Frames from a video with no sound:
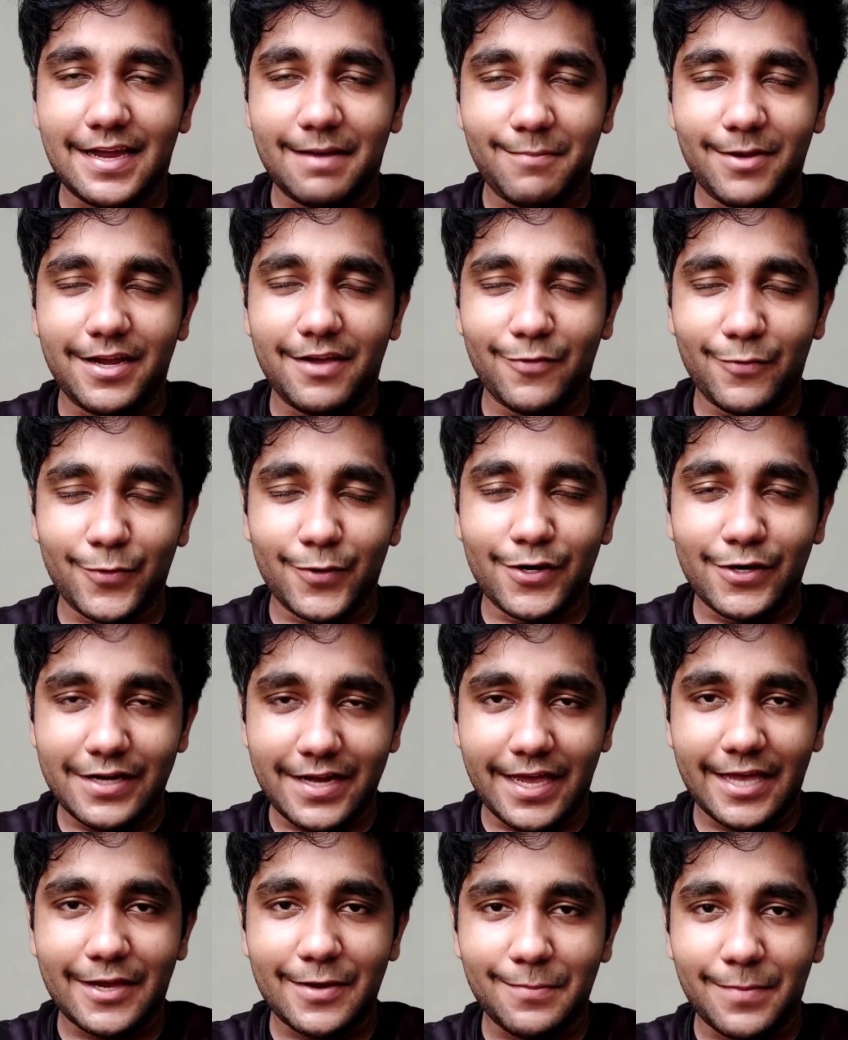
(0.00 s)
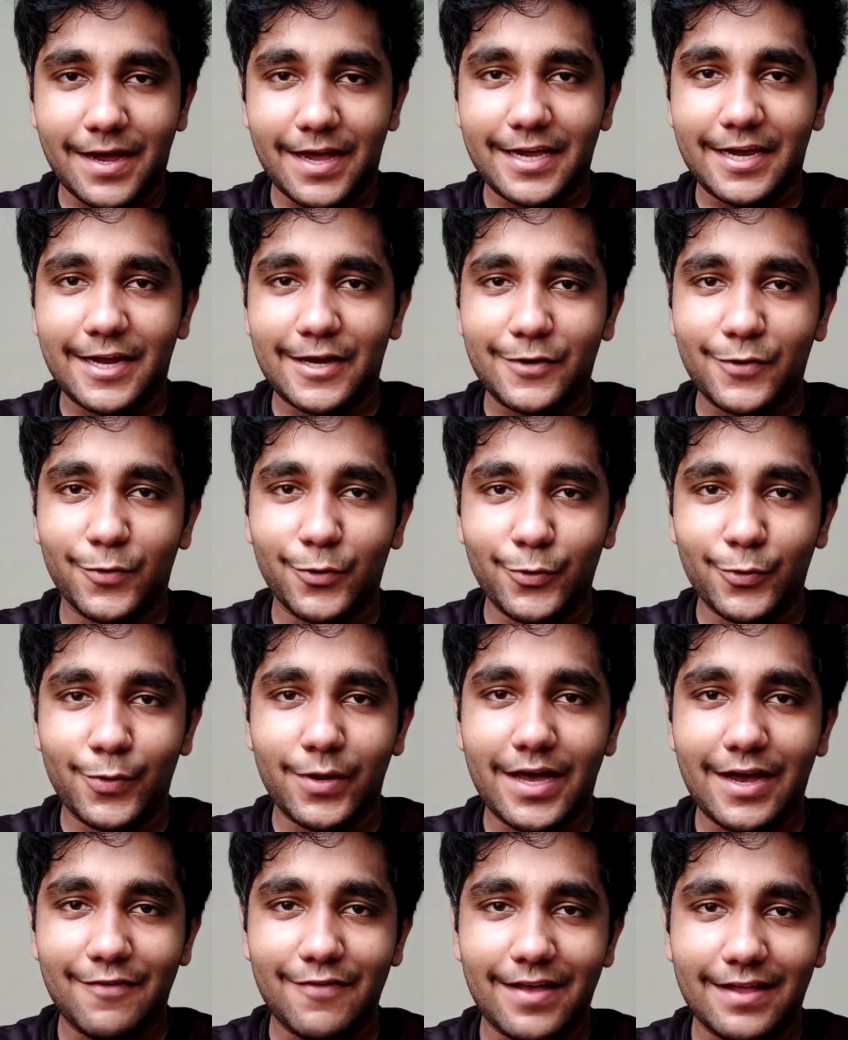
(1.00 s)
I mean, everyone will take a Maggie and go. You
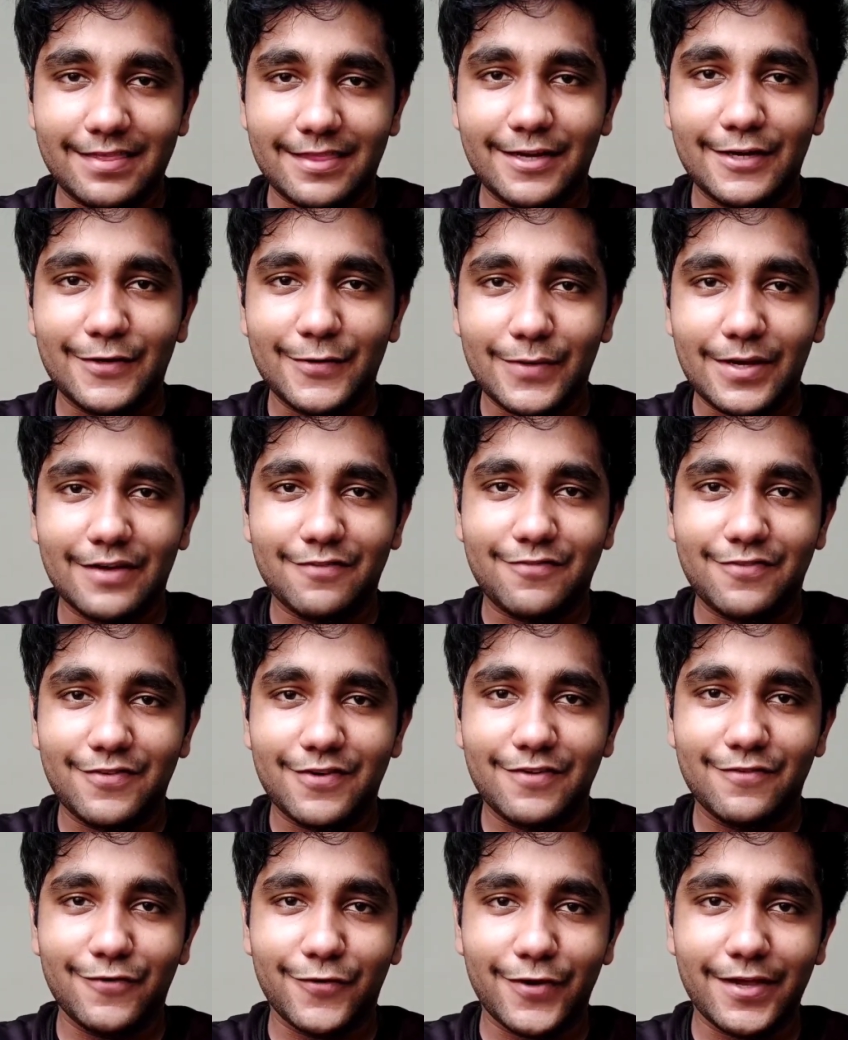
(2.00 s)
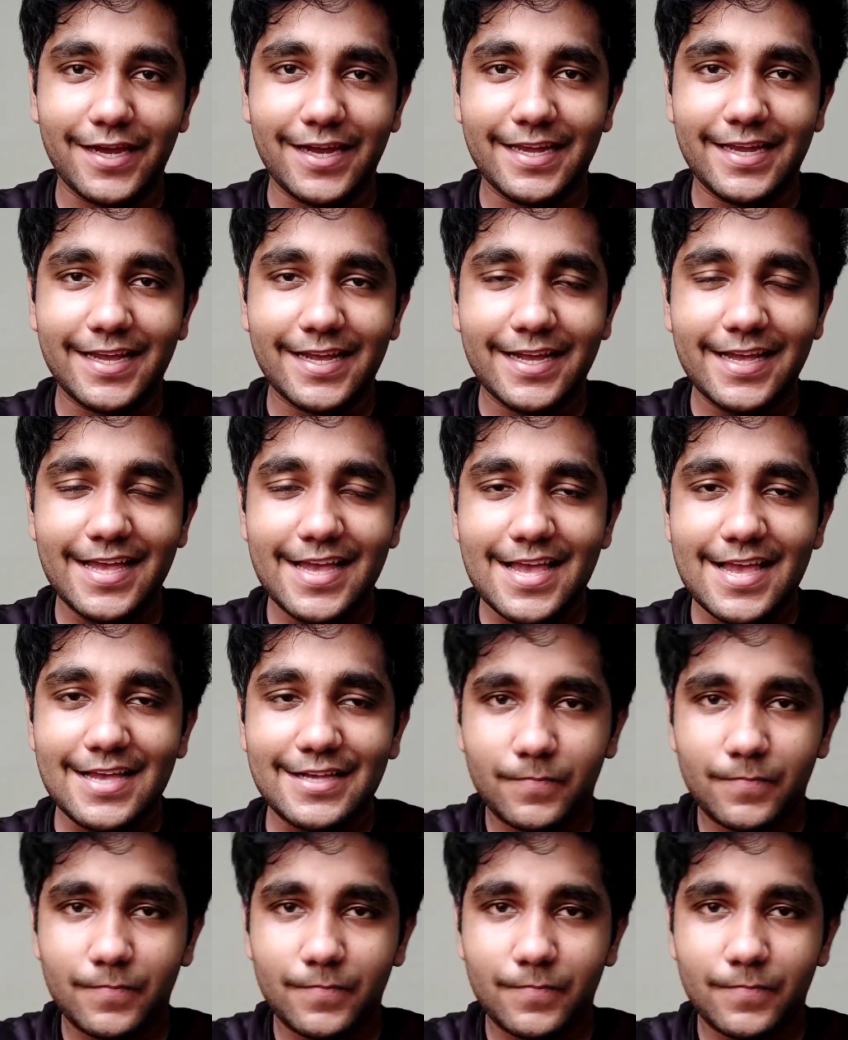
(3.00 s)
will have nothing to left for eating.